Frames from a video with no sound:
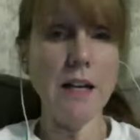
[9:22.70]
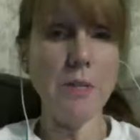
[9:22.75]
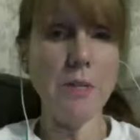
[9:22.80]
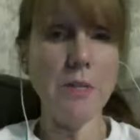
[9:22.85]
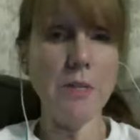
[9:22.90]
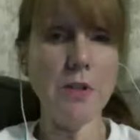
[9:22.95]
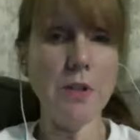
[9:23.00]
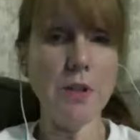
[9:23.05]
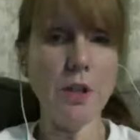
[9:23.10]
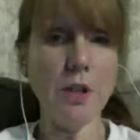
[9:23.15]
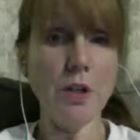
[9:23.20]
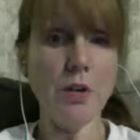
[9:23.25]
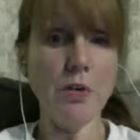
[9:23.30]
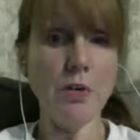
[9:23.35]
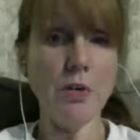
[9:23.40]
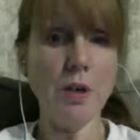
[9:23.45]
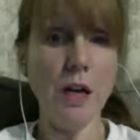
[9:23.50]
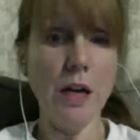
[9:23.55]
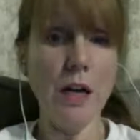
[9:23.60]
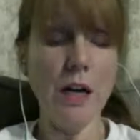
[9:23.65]

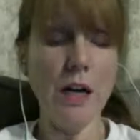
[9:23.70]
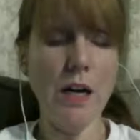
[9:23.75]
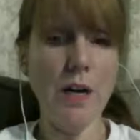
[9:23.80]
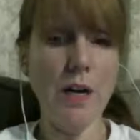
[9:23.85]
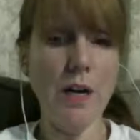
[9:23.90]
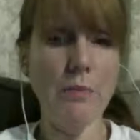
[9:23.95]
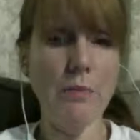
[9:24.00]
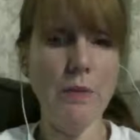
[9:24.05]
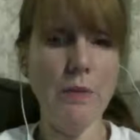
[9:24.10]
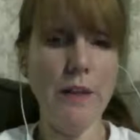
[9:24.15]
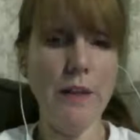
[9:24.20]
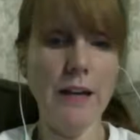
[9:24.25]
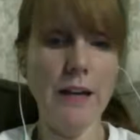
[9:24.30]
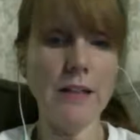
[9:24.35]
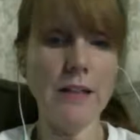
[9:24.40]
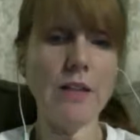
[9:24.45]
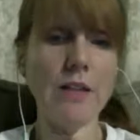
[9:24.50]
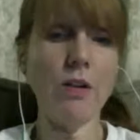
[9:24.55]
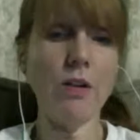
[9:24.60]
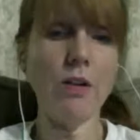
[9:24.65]
so,
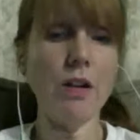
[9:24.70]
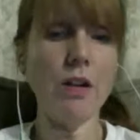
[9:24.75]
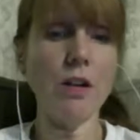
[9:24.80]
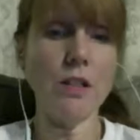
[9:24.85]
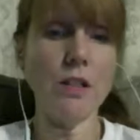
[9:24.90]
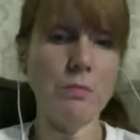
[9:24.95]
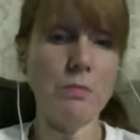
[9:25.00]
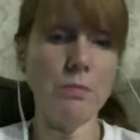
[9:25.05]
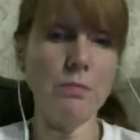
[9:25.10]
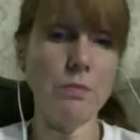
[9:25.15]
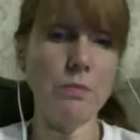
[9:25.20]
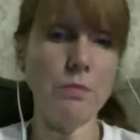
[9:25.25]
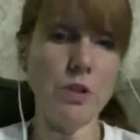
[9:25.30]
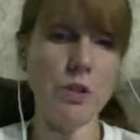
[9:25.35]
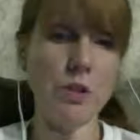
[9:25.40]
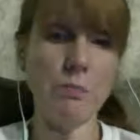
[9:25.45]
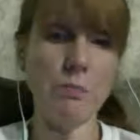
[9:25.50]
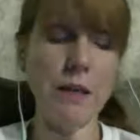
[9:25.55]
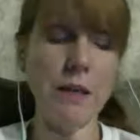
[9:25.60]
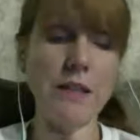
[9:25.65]
yes, there are some
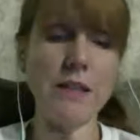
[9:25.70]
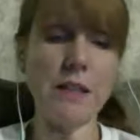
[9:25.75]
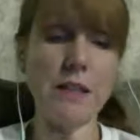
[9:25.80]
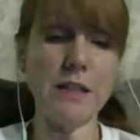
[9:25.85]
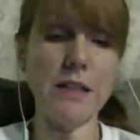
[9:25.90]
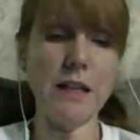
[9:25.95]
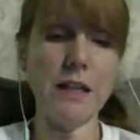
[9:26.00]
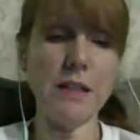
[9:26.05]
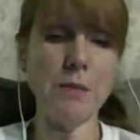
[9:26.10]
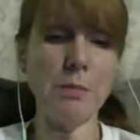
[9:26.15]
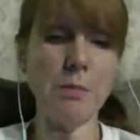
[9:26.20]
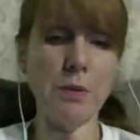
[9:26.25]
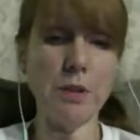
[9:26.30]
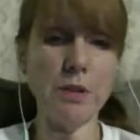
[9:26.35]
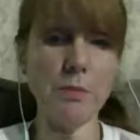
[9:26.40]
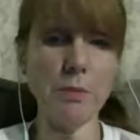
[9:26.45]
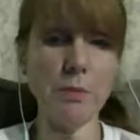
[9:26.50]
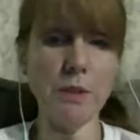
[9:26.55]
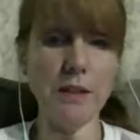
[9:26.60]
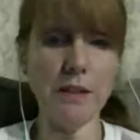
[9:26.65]
just basic textbooks,
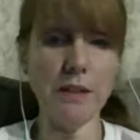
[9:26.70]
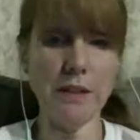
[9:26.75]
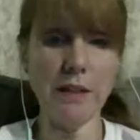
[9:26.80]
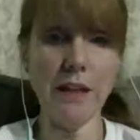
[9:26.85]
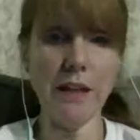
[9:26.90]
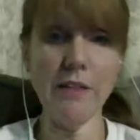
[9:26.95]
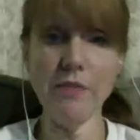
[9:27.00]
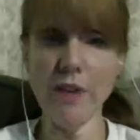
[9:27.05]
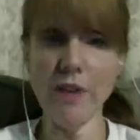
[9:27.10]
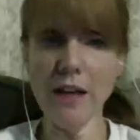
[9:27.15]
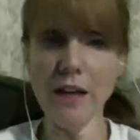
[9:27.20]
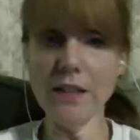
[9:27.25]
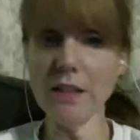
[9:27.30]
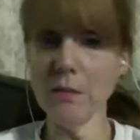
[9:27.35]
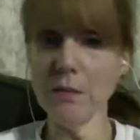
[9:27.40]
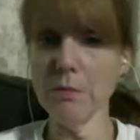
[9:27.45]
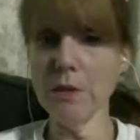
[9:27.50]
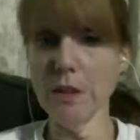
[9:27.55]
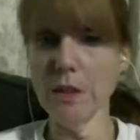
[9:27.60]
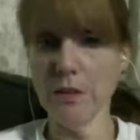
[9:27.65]
but they've got some
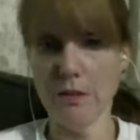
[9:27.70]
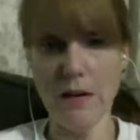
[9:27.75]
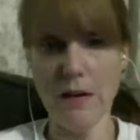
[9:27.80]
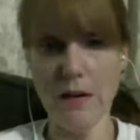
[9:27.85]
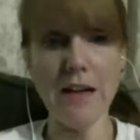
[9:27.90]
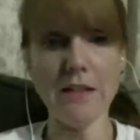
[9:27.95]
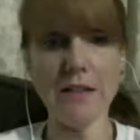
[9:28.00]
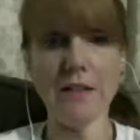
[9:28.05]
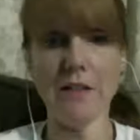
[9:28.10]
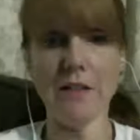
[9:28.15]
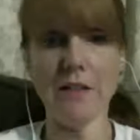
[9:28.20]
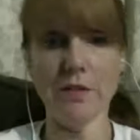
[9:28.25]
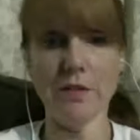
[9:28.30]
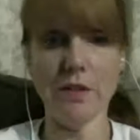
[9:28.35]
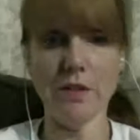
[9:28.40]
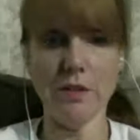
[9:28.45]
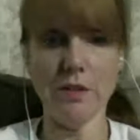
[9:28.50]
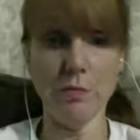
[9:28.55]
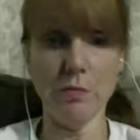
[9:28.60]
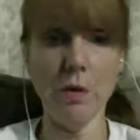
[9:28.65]
interactives
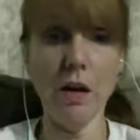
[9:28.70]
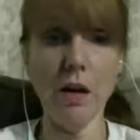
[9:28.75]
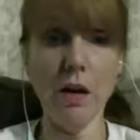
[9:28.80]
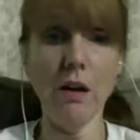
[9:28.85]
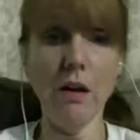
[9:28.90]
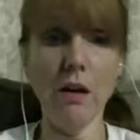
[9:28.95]
as well.